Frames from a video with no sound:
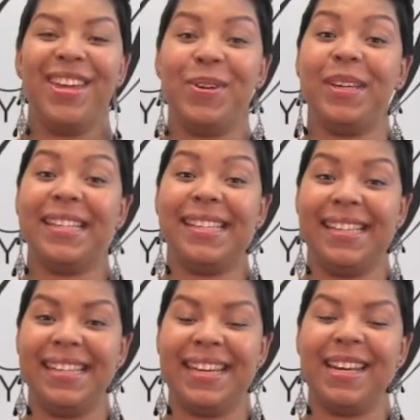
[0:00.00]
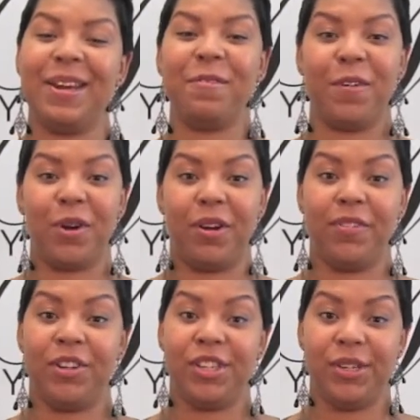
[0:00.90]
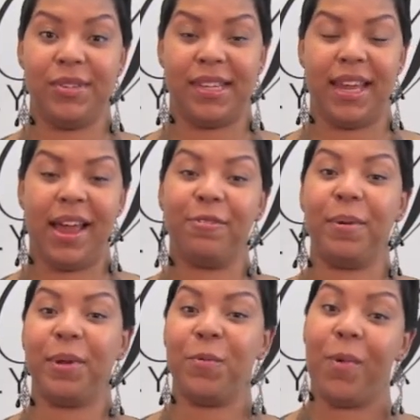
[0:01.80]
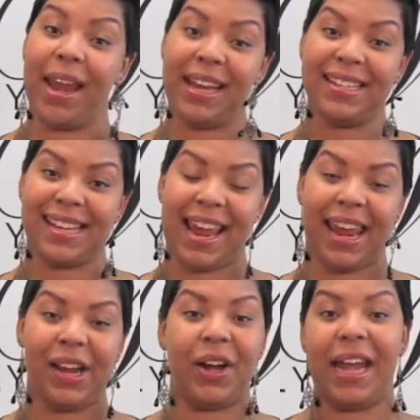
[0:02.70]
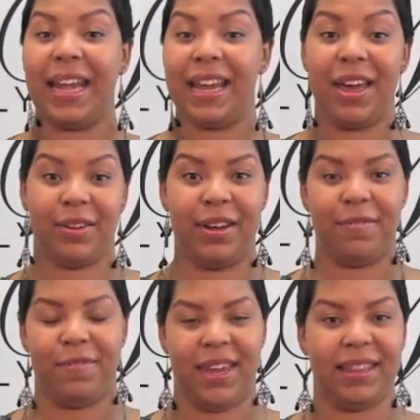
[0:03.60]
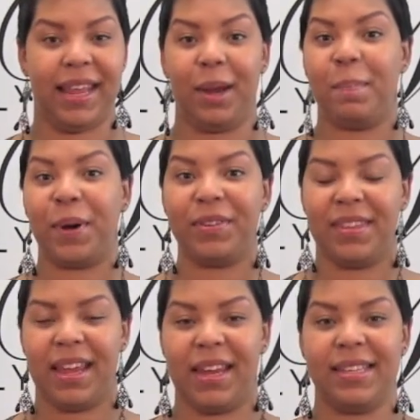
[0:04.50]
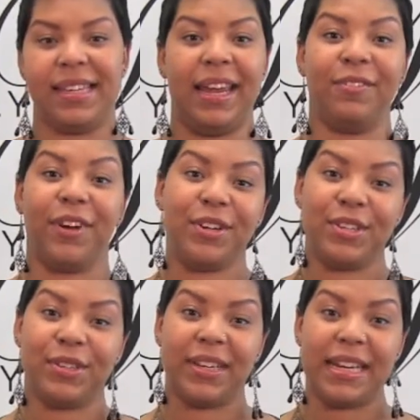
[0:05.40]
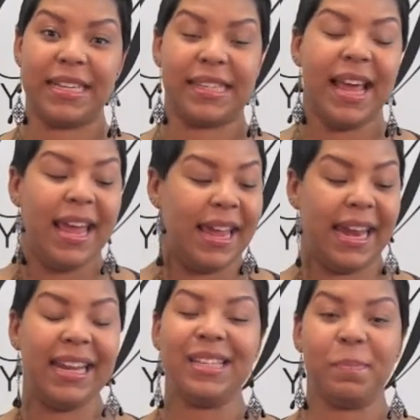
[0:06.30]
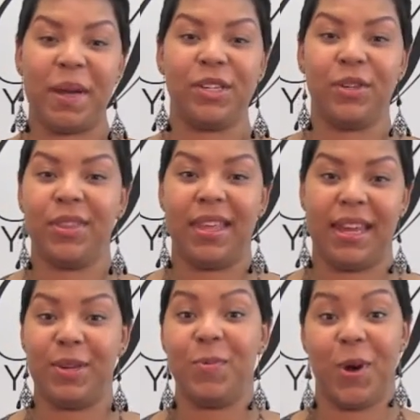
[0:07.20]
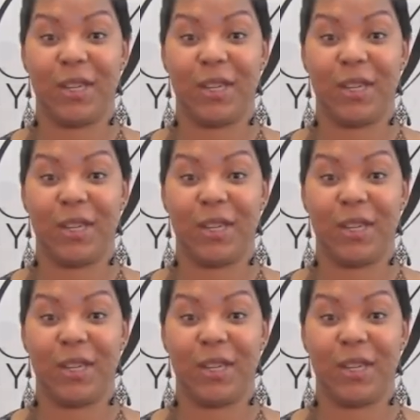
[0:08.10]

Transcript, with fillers: You can send in a photo of your choosing from your wedding day or any other event like birthdays, anniversaries, any special thing you